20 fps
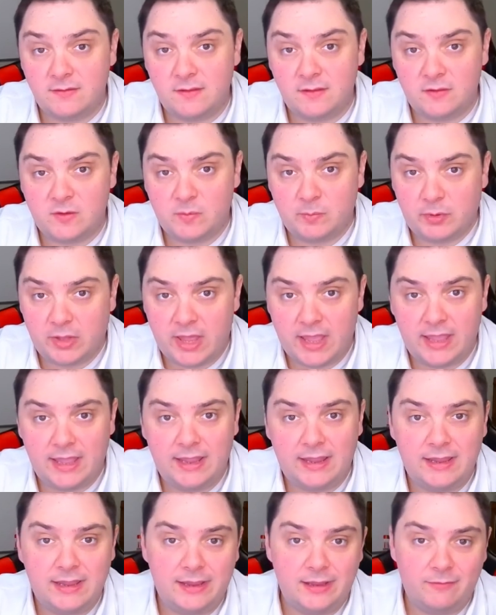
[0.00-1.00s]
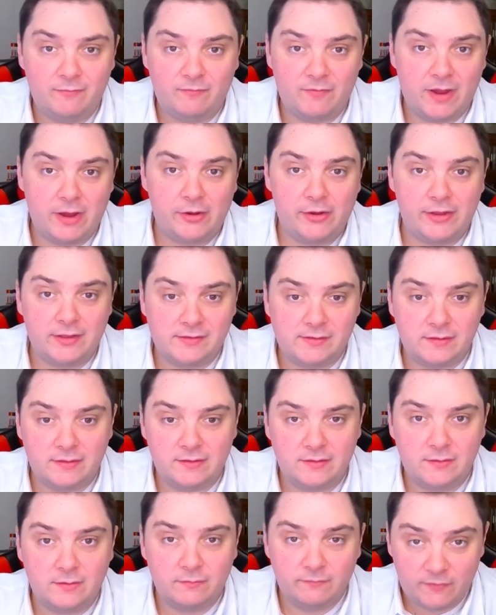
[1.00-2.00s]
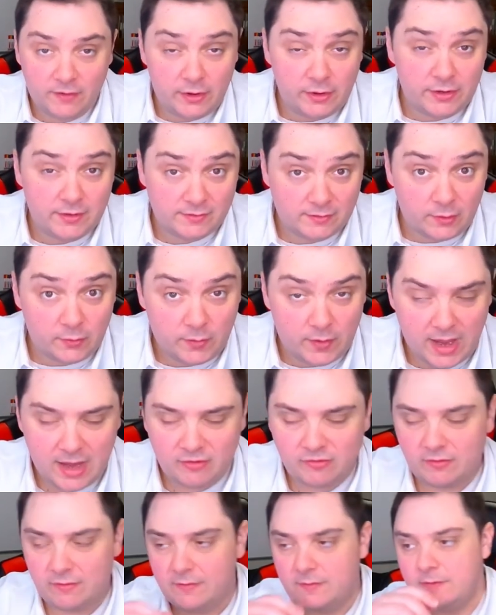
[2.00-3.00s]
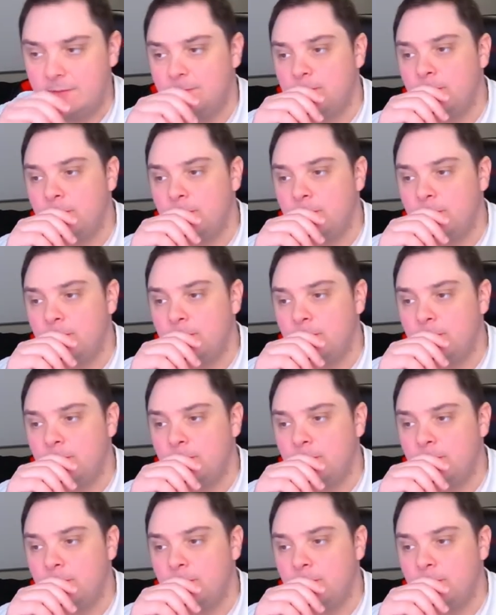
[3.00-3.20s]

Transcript: display in various various locations.